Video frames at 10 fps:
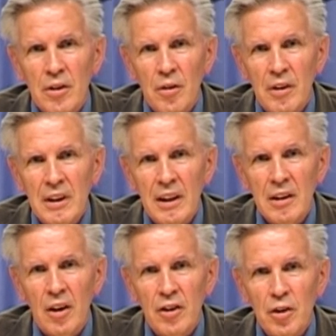So this
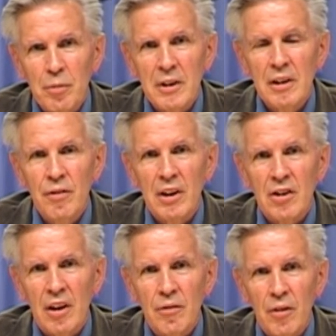is not a specific
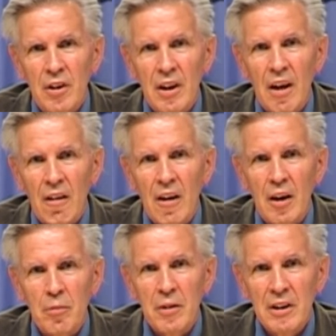drug for the cath
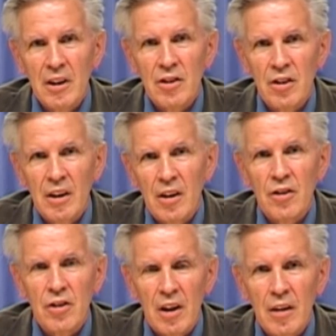lab. This is really a
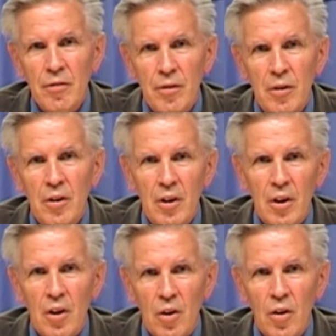drug for
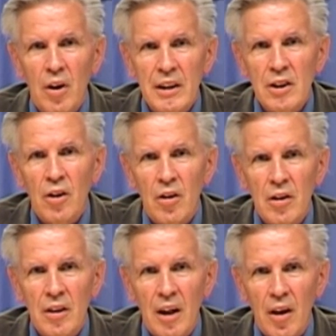early
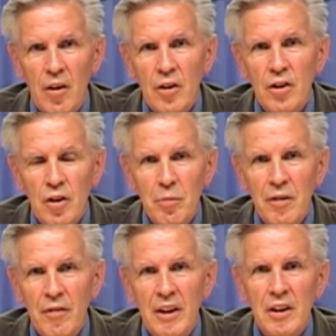start and long-term
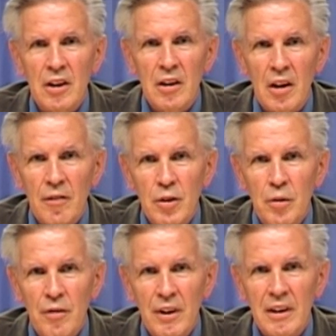prevention of
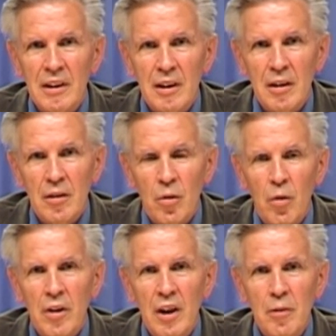new events in
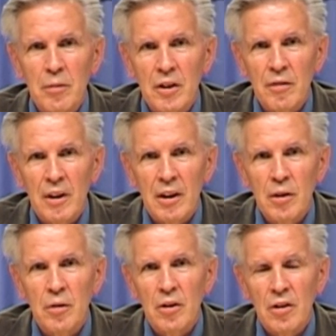all comers with
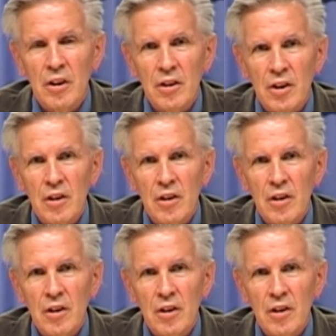acute coronary